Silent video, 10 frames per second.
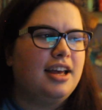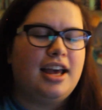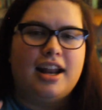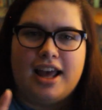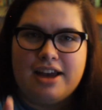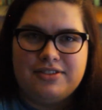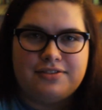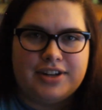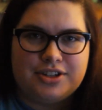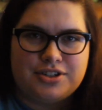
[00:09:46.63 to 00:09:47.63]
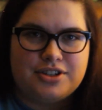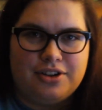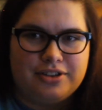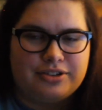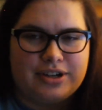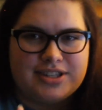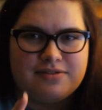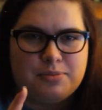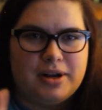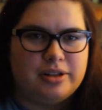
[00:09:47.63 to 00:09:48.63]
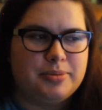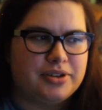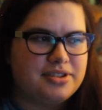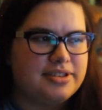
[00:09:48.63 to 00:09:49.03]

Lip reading: and I haven't finished all the Trials of Apollo books,